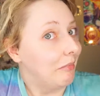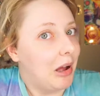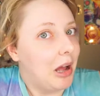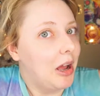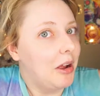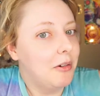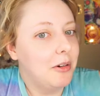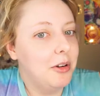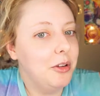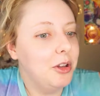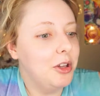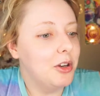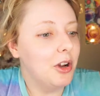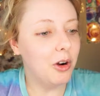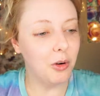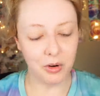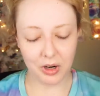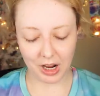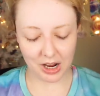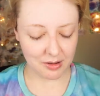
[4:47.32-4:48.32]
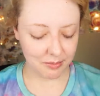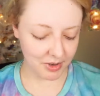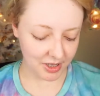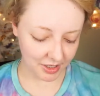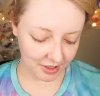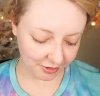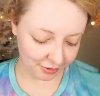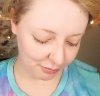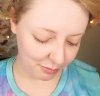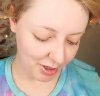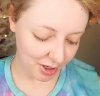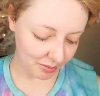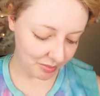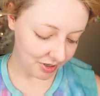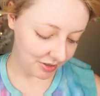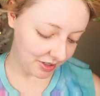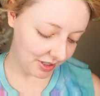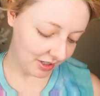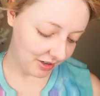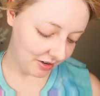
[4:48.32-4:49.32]
I really don't. I've been
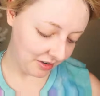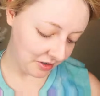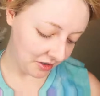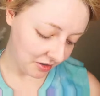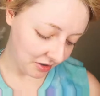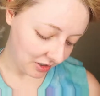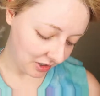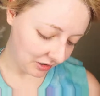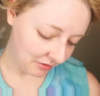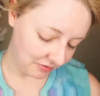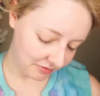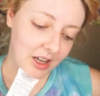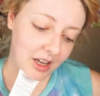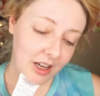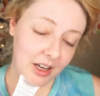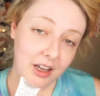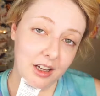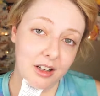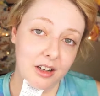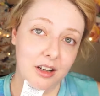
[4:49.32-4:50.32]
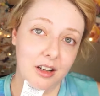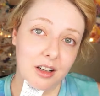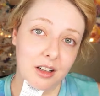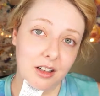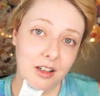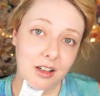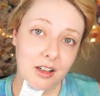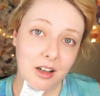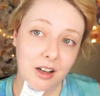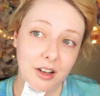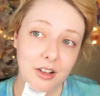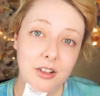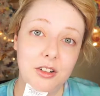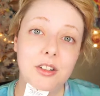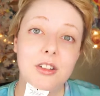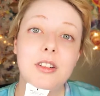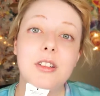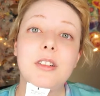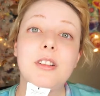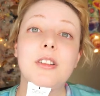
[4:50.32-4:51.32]
experimenting on and off, and I
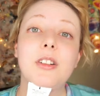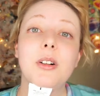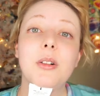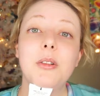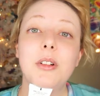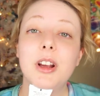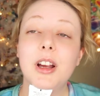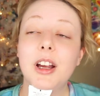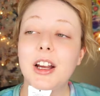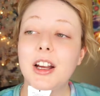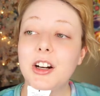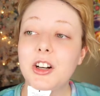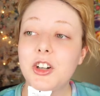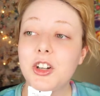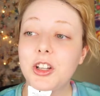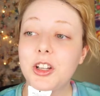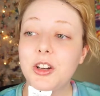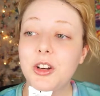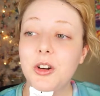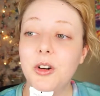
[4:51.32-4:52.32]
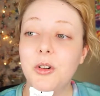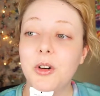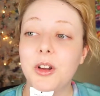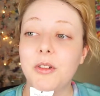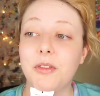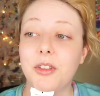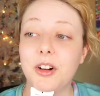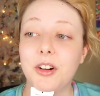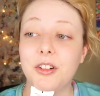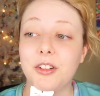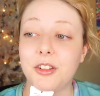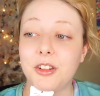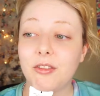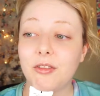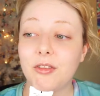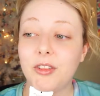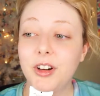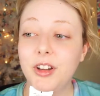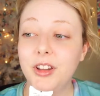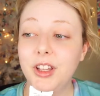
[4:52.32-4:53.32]
don't actually know if there's
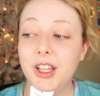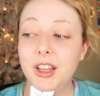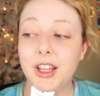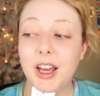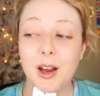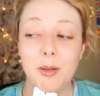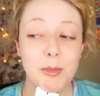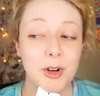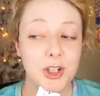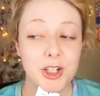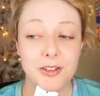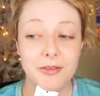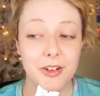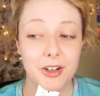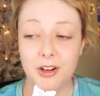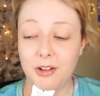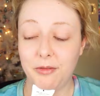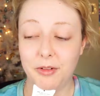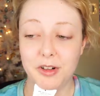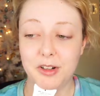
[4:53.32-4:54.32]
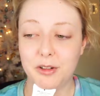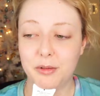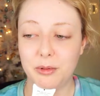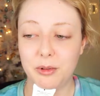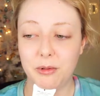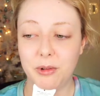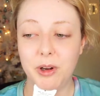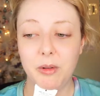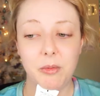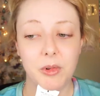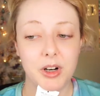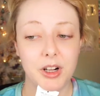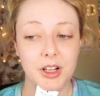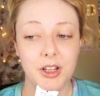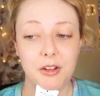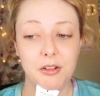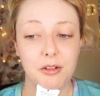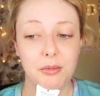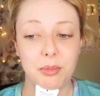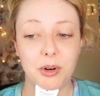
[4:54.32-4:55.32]
really that much of a difference between when I
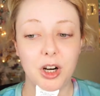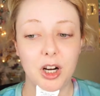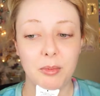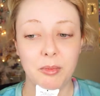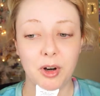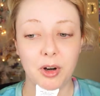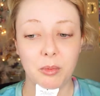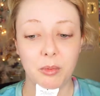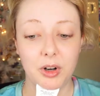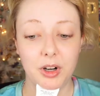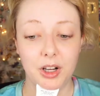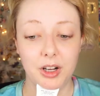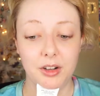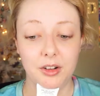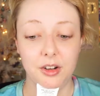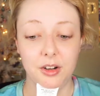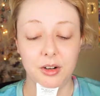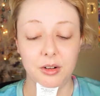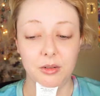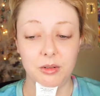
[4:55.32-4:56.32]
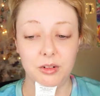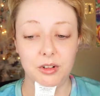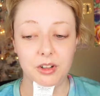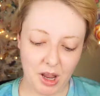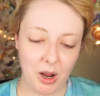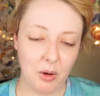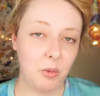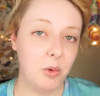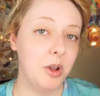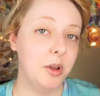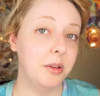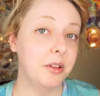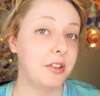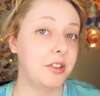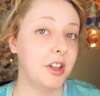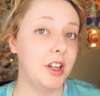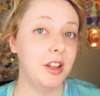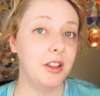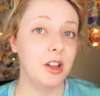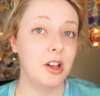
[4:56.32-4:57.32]
use primer and when I don't. I will
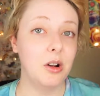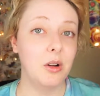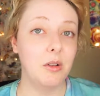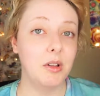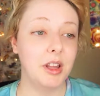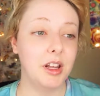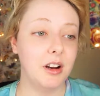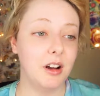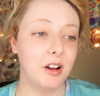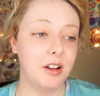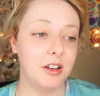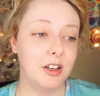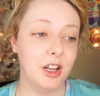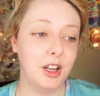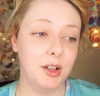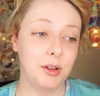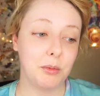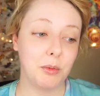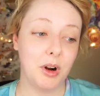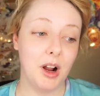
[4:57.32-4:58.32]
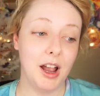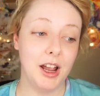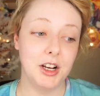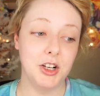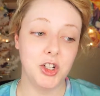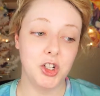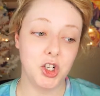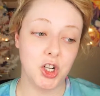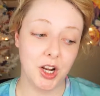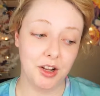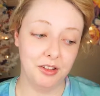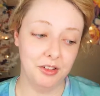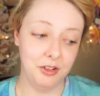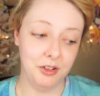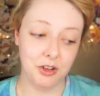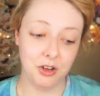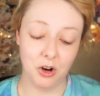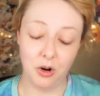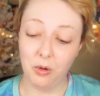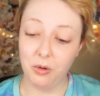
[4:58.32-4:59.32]
say though that on days where I
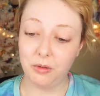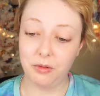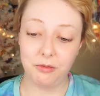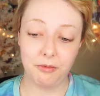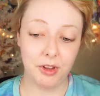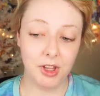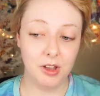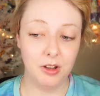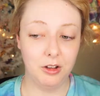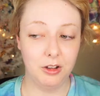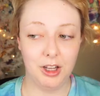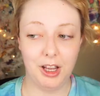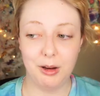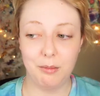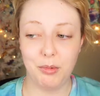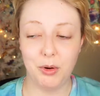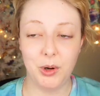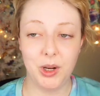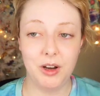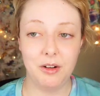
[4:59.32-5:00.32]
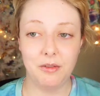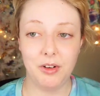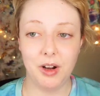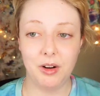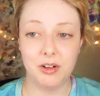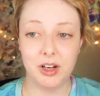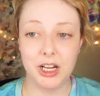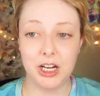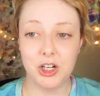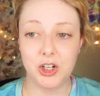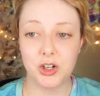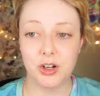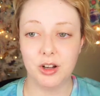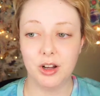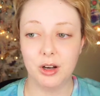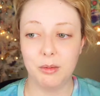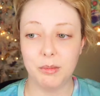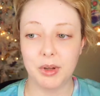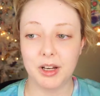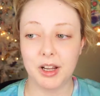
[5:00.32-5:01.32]
just don't feel like putting foundation
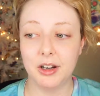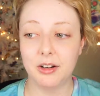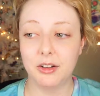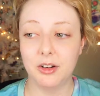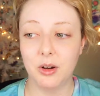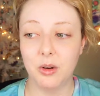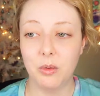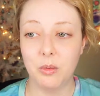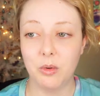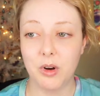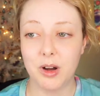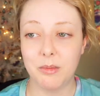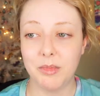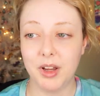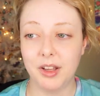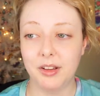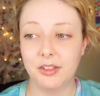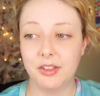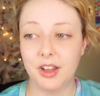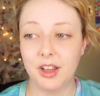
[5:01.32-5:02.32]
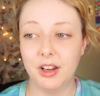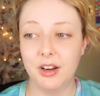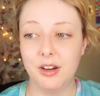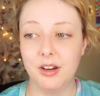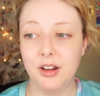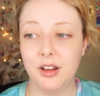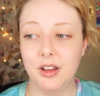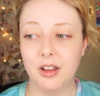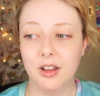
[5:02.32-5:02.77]
on, but I don't want my skin